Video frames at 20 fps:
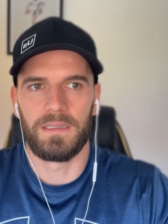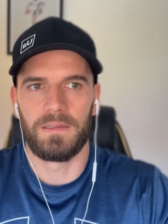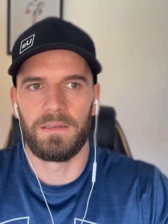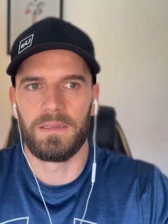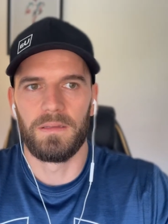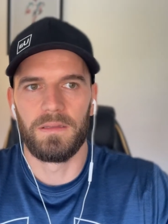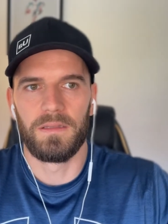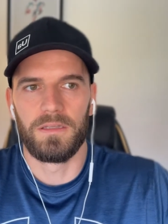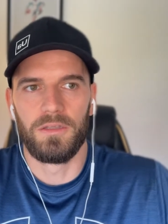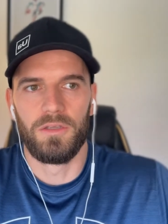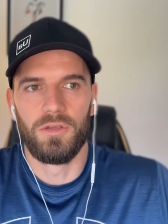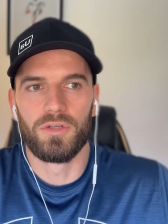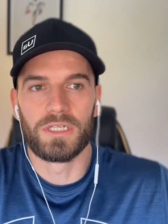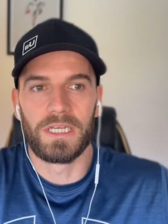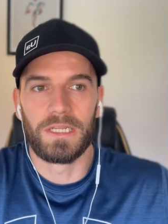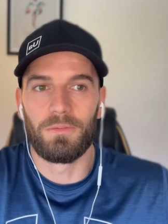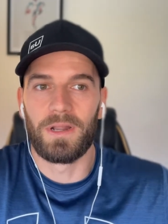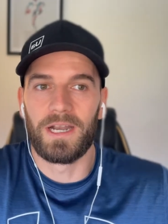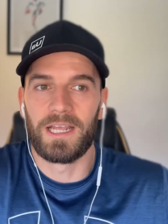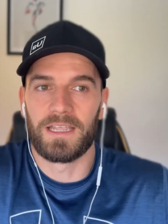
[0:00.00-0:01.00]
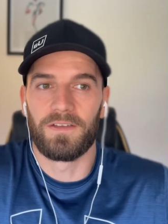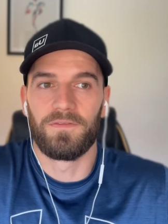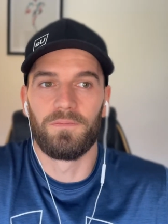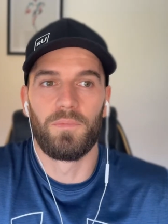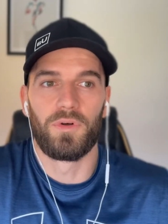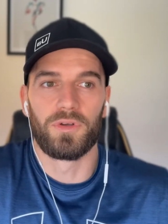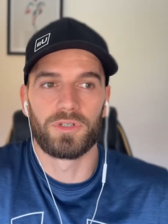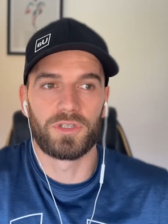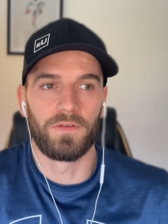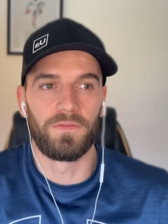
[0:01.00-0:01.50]
usually when I give
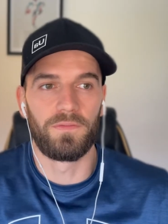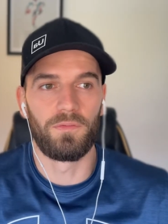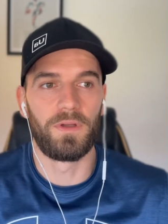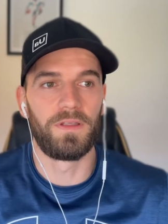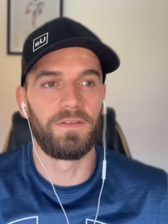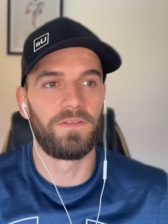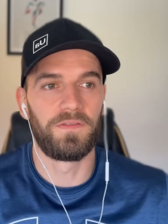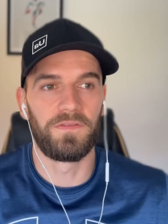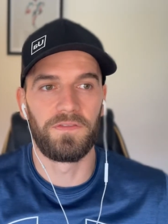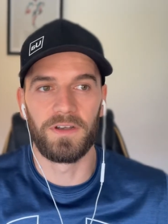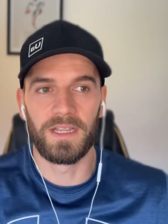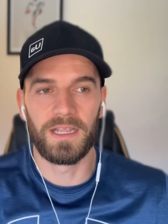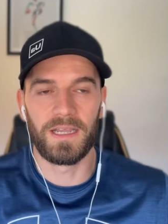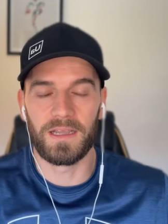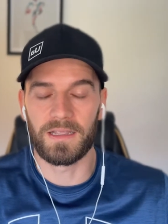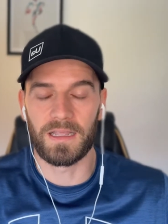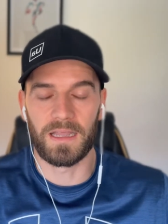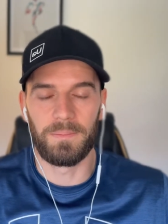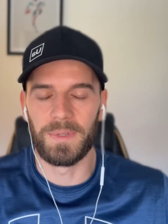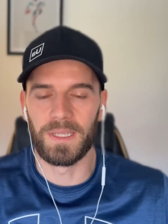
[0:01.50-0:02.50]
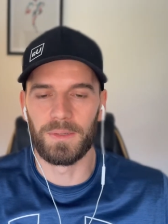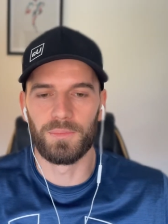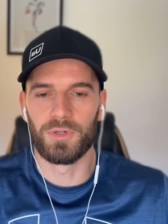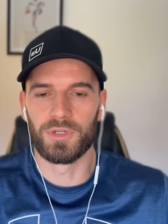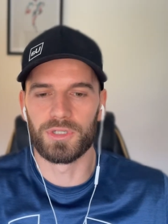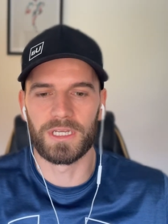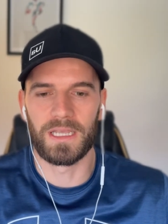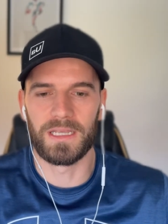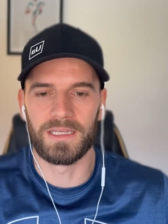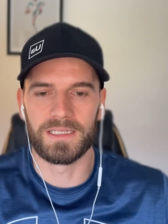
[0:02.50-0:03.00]
more stuff away for free, I make more
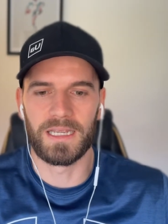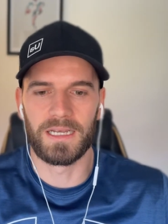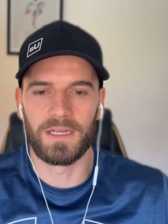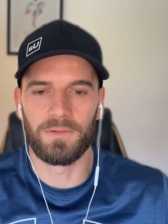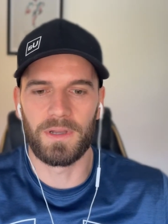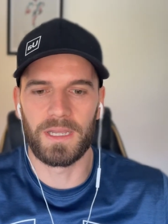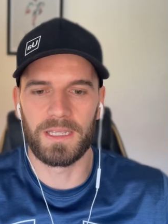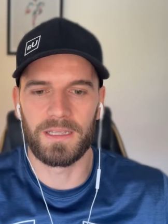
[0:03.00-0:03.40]
sales anyway.